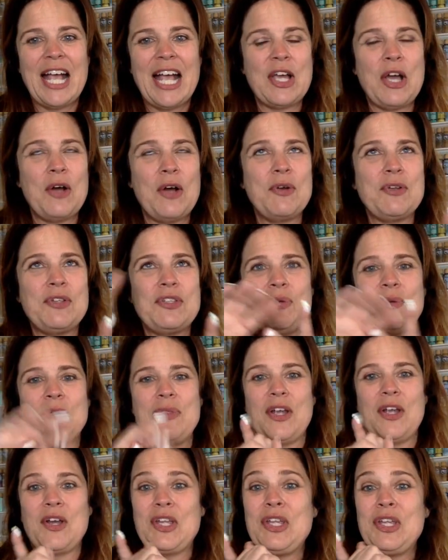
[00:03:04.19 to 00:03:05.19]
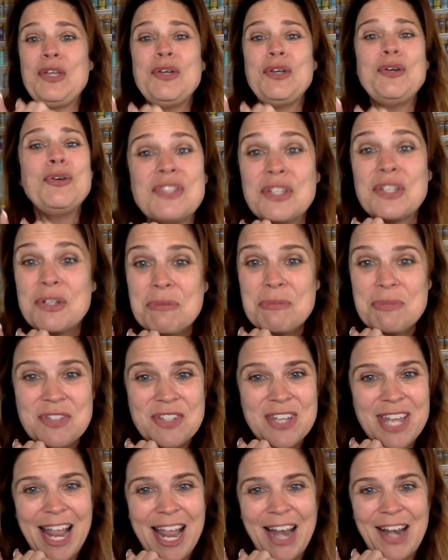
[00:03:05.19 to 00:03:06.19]
go to their YouTube
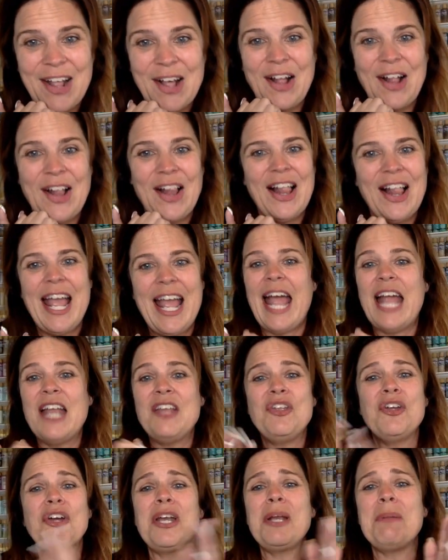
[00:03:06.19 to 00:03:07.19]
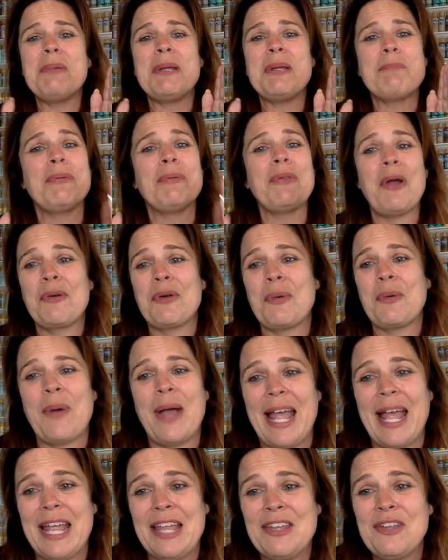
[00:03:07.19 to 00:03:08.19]
channel, and you're going to be blown
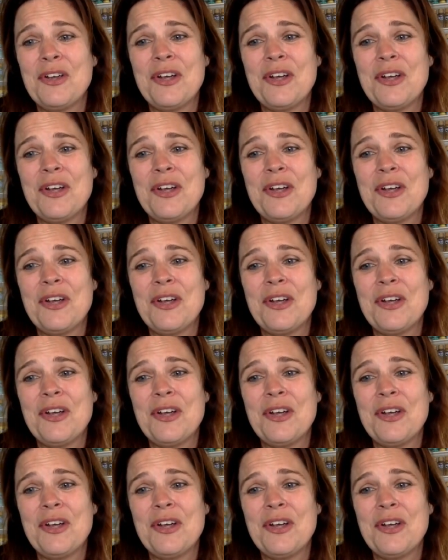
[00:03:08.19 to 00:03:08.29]
away.